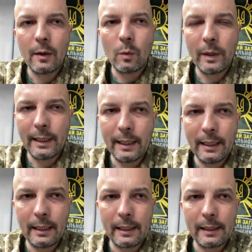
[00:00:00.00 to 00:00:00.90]

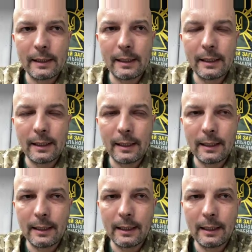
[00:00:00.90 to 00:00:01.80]
we
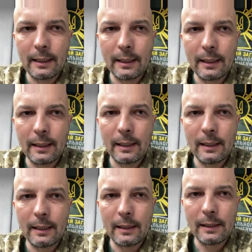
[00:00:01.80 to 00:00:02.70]

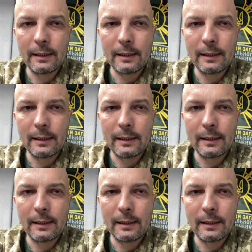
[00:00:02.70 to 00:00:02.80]
uh,